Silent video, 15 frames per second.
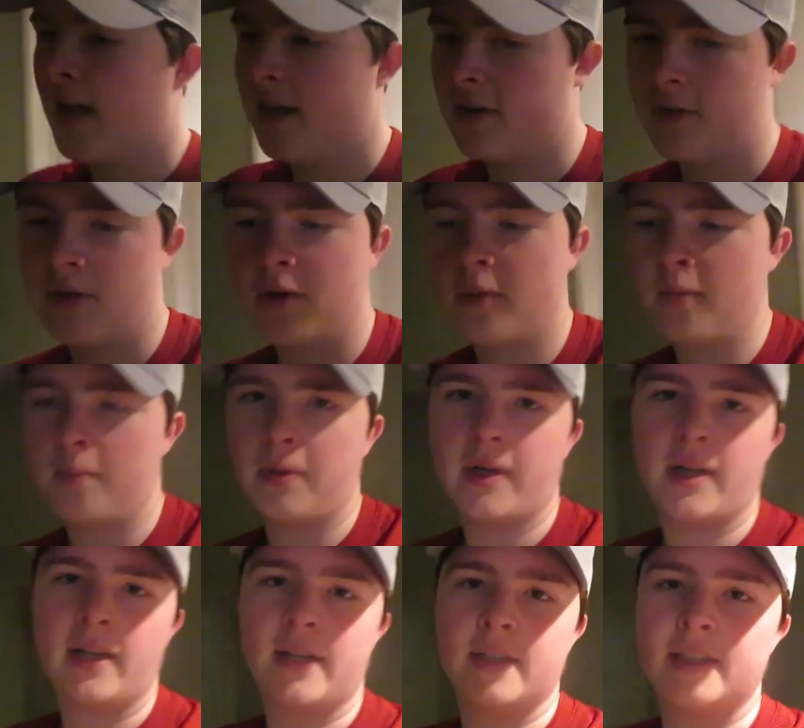I don't know
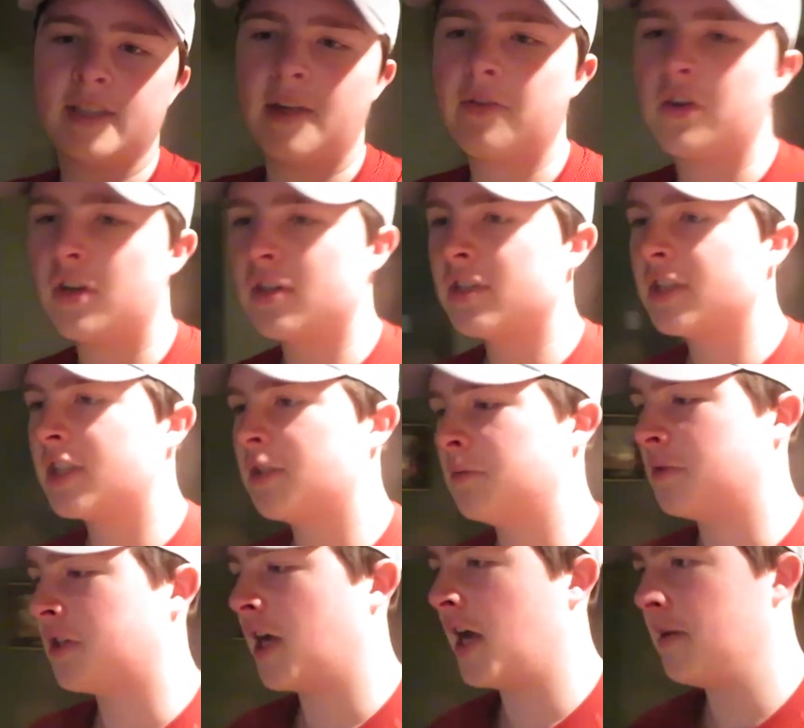but 700
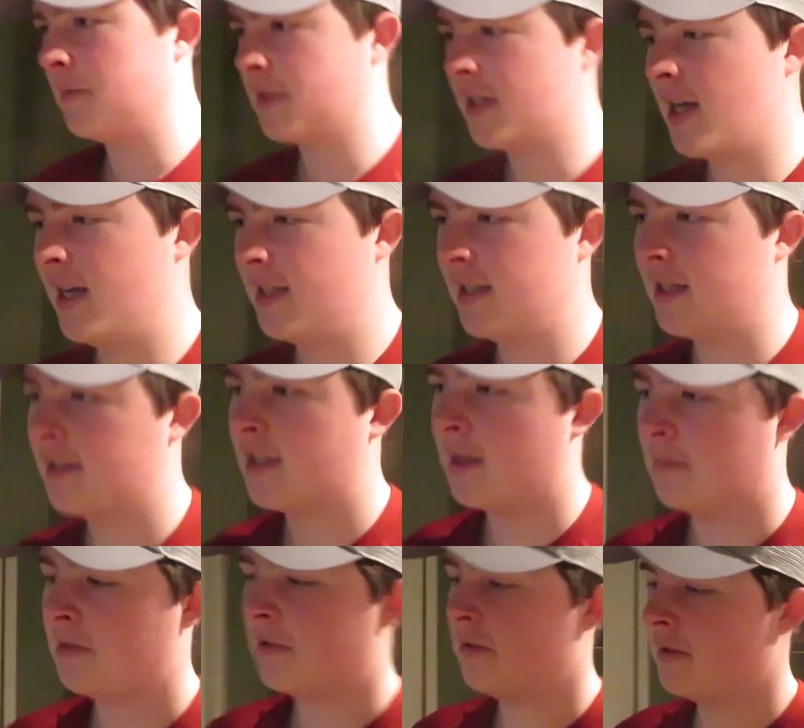subscribers guys that's
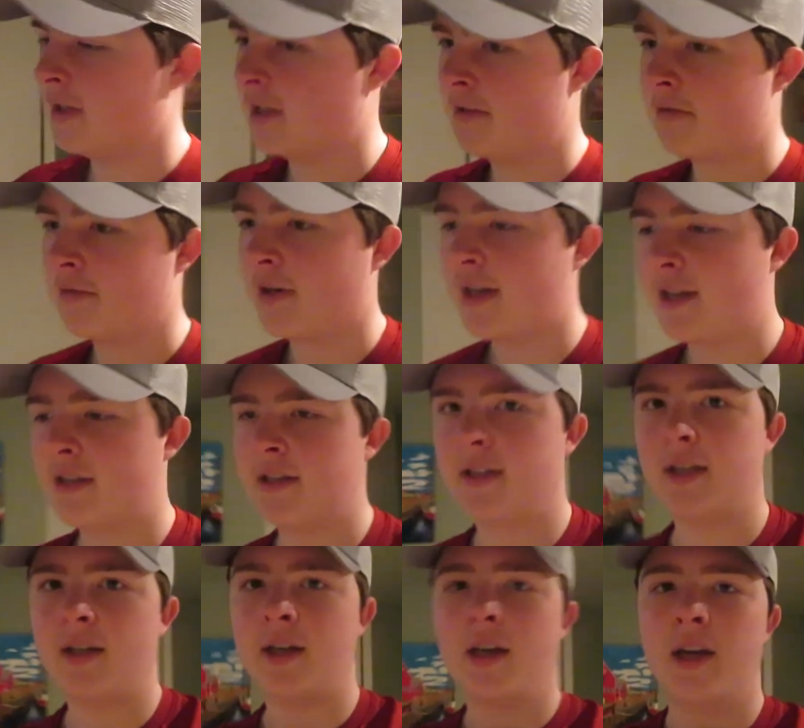absolutely
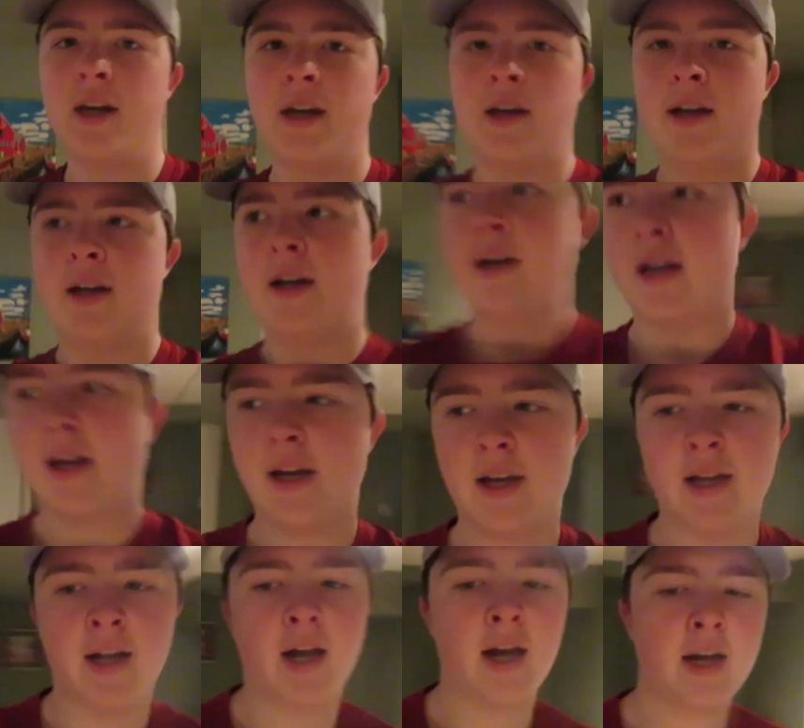crazy
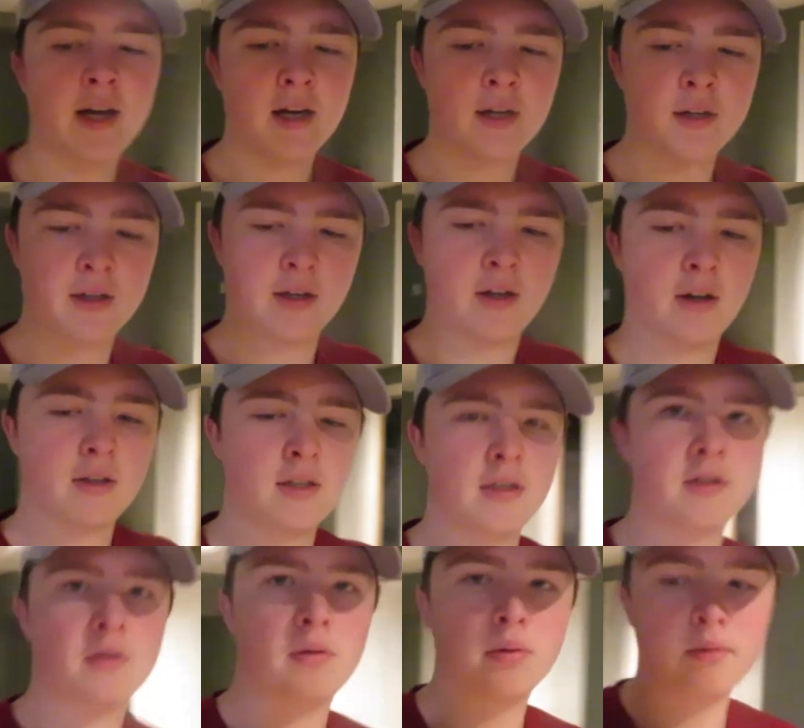and I got
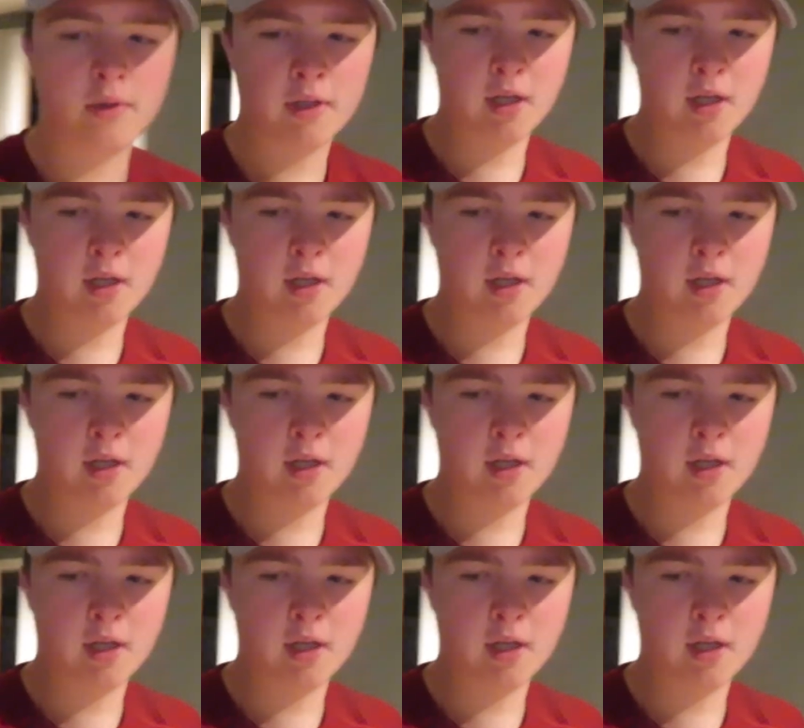these cool